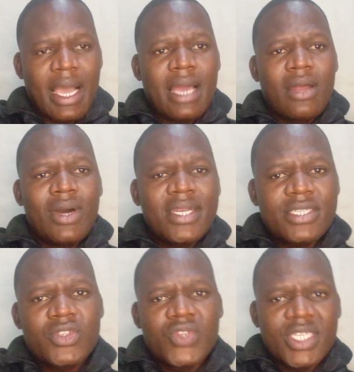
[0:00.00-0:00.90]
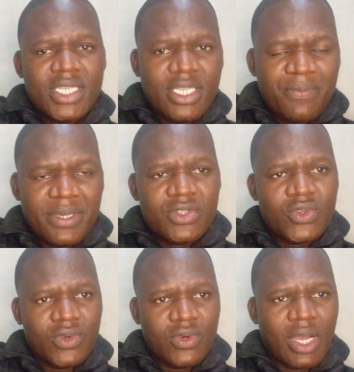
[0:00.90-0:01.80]
And I want us to dig deep
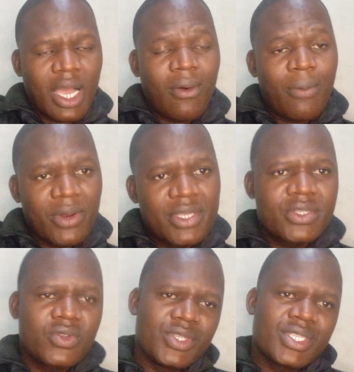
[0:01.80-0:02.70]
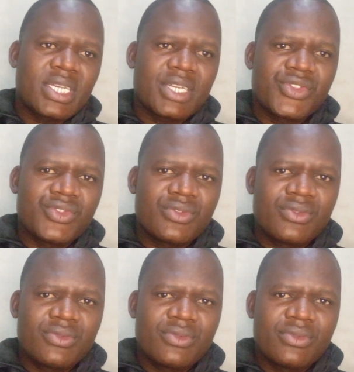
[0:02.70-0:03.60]
into our political discussion.
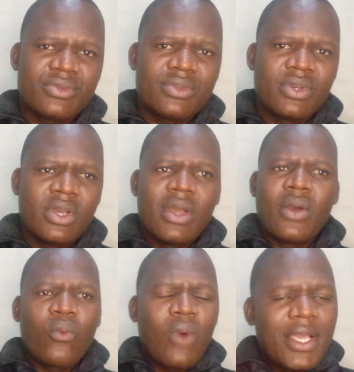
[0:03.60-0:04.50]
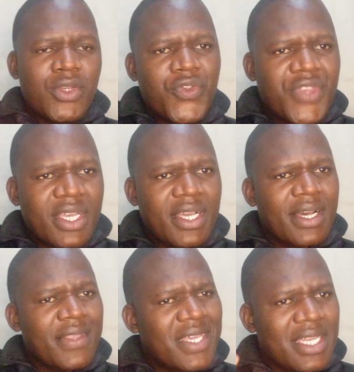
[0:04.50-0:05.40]
Why do you think
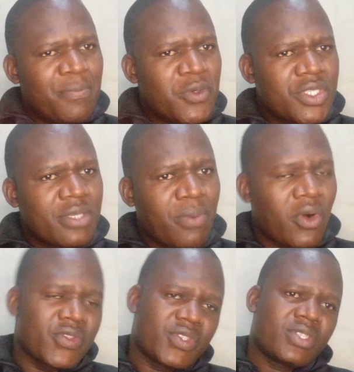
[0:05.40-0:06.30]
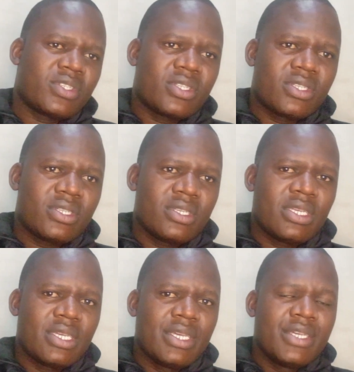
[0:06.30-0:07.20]
the deputy boss
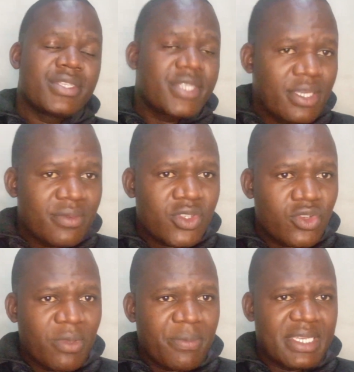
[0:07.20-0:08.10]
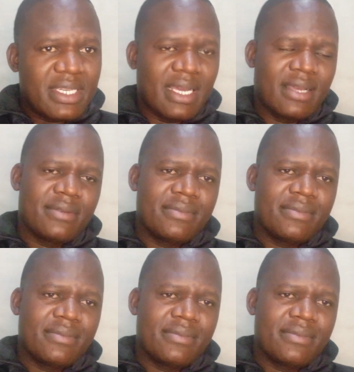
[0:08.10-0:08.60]
seems to be bitter?